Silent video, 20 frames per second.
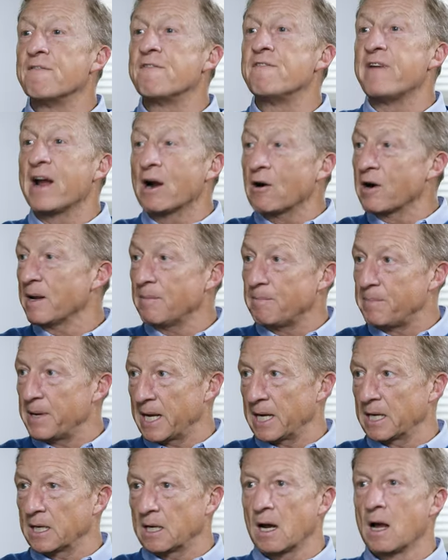very
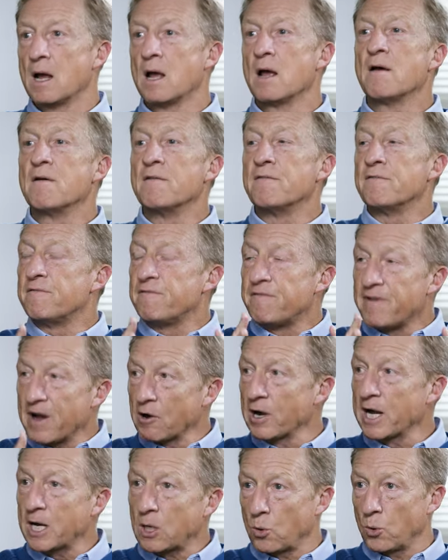big,
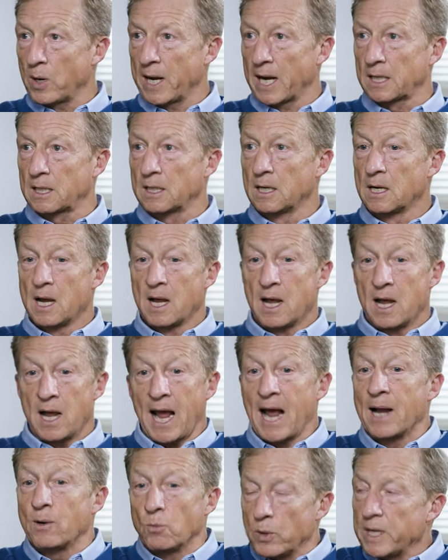very quick,
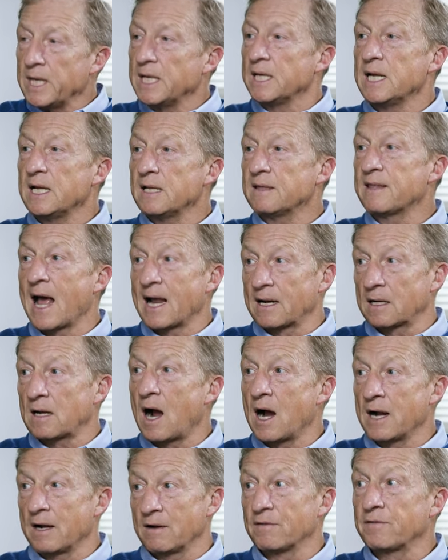and we need that
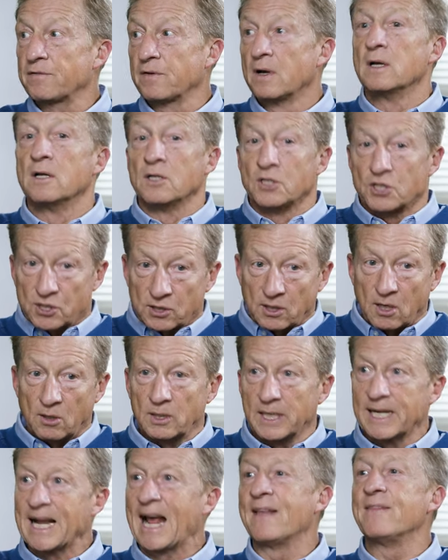kind of
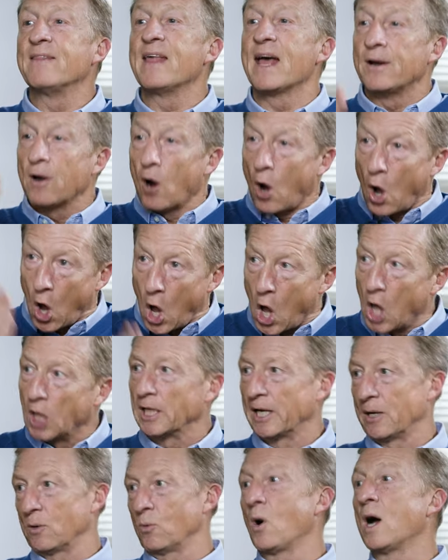slowly and then
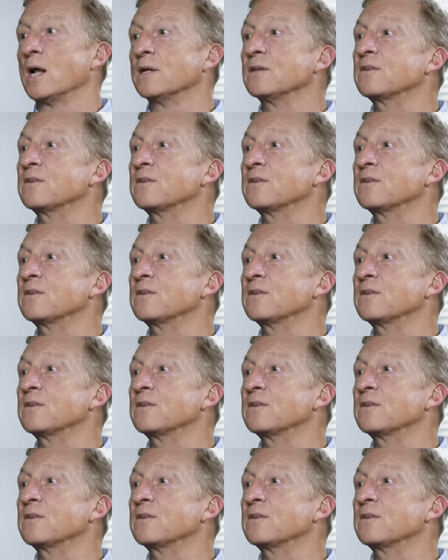all at once.